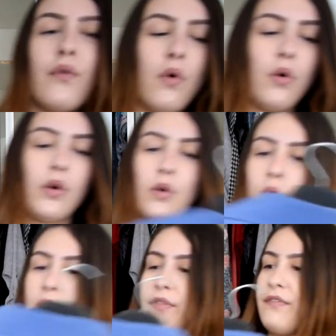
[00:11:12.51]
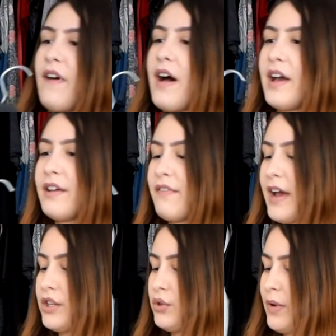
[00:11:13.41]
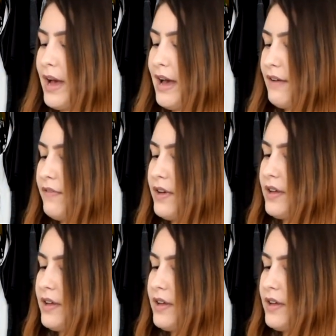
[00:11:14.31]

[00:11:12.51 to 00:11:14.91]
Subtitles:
4 or 5. I do have